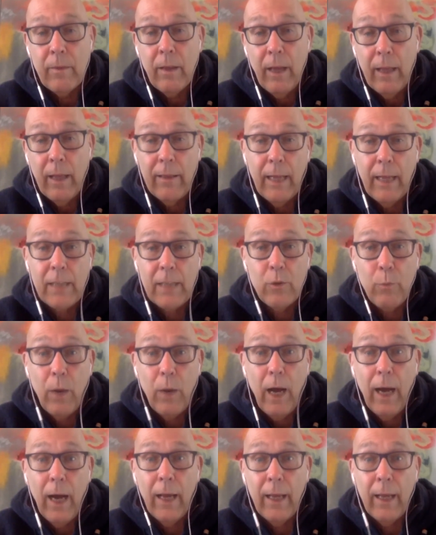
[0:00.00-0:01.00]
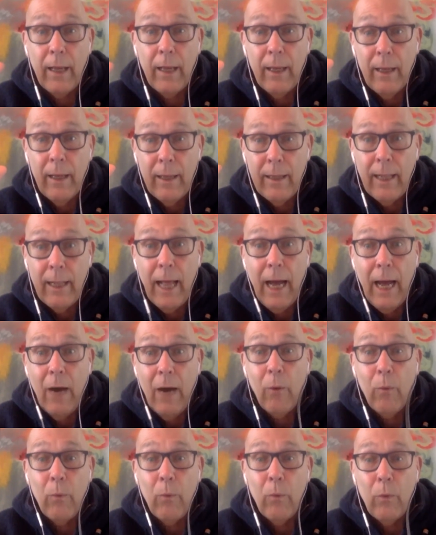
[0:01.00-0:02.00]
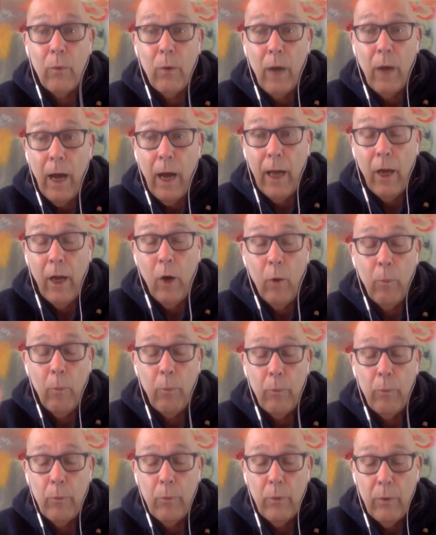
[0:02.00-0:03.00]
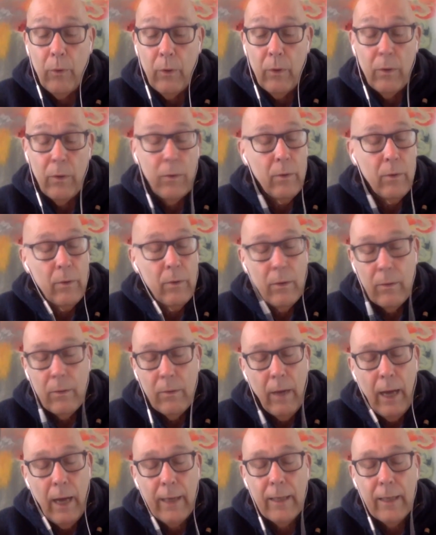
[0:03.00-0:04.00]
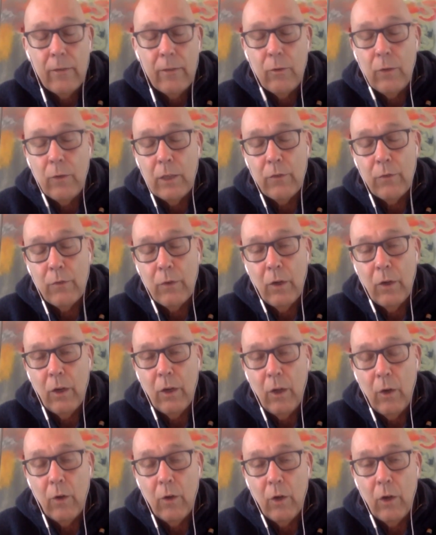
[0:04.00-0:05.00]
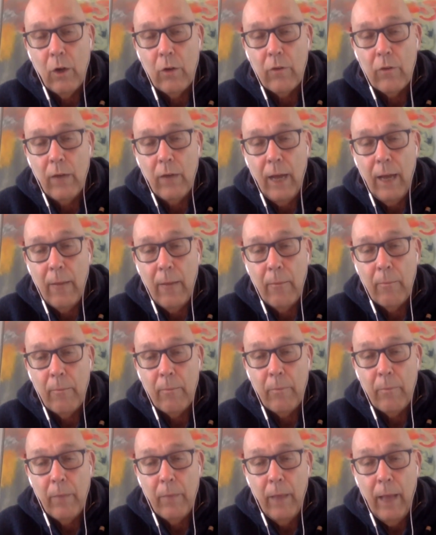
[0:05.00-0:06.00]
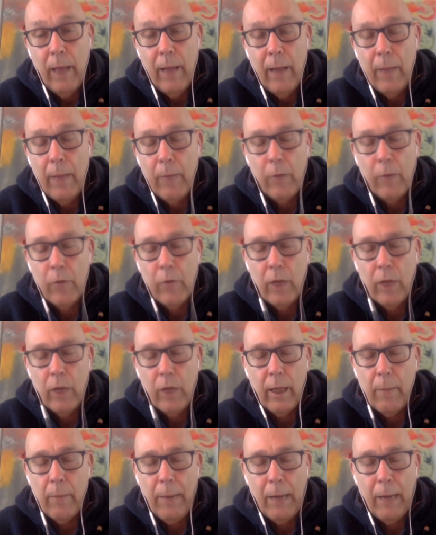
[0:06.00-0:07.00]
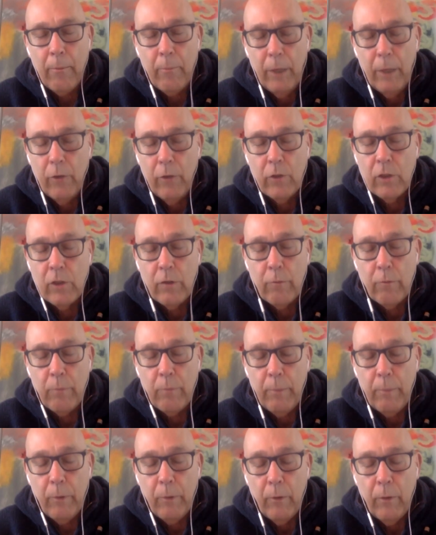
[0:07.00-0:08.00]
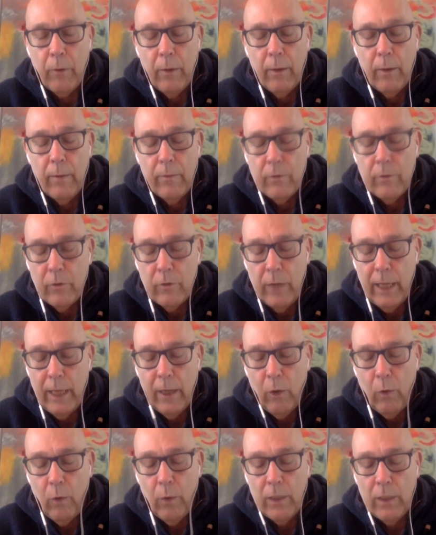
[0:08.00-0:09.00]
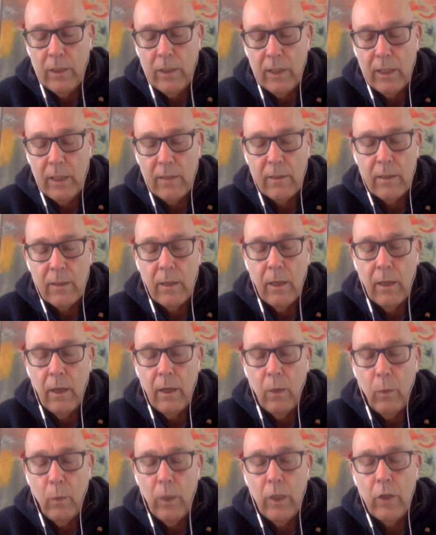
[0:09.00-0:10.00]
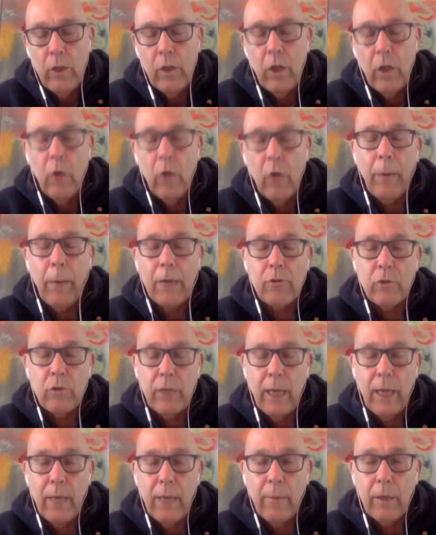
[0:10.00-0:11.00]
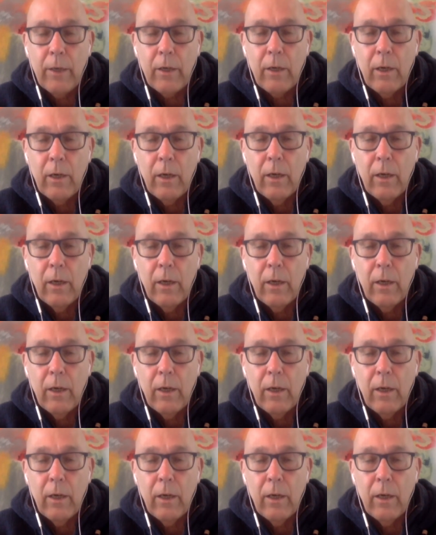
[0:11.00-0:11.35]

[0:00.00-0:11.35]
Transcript: And that's why now I hope I can do this for a long, long time. And I'm not telling about millions of people. Nick always says, what do you know about your neighbor?